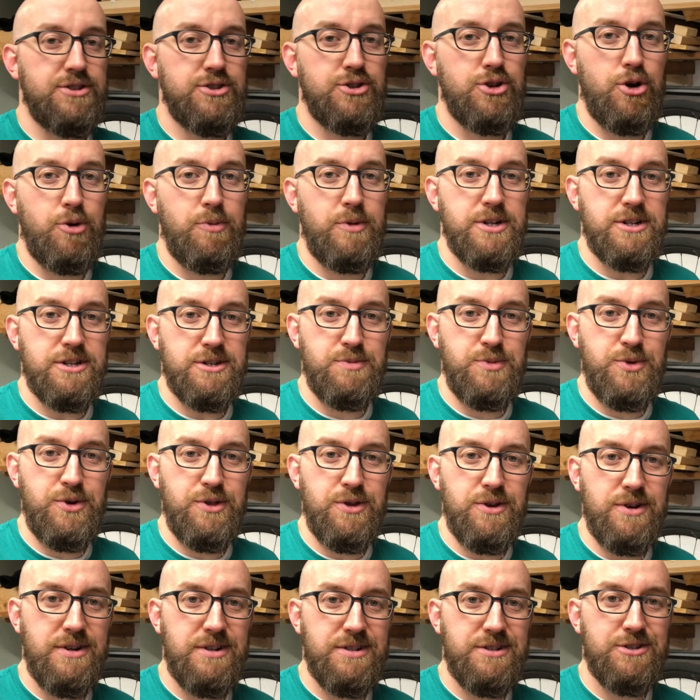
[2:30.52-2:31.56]
so much
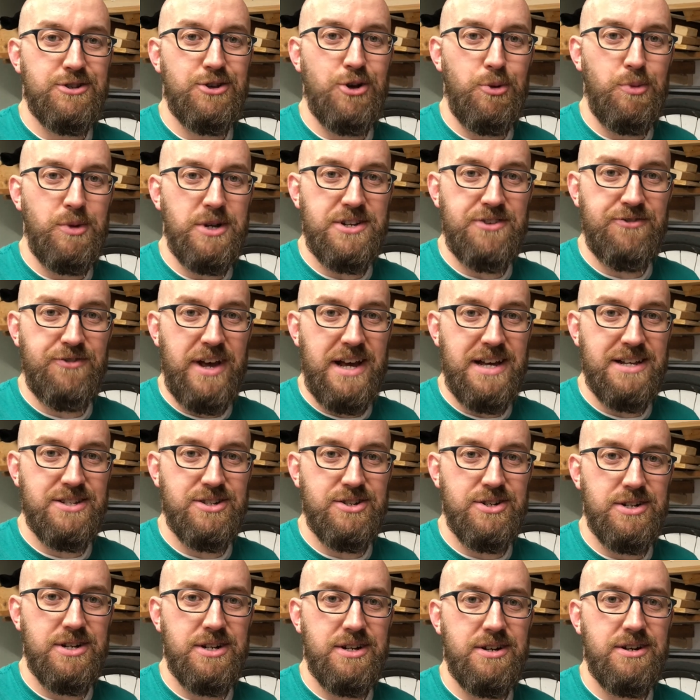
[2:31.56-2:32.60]
smoother and so much
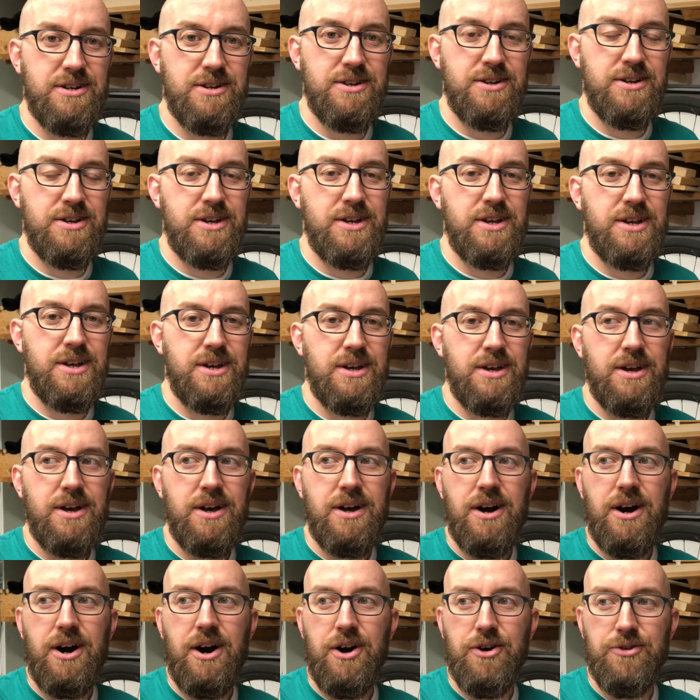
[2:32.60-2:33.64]
faster
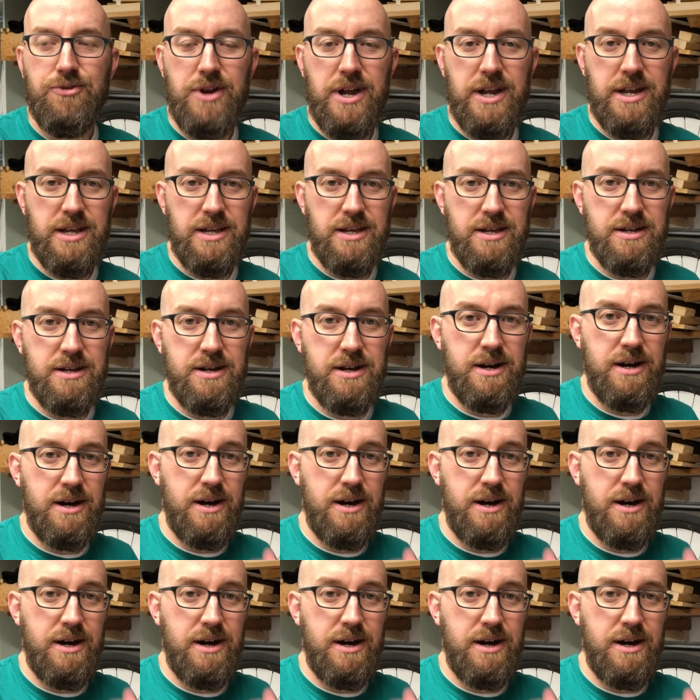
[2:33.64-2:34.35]
already.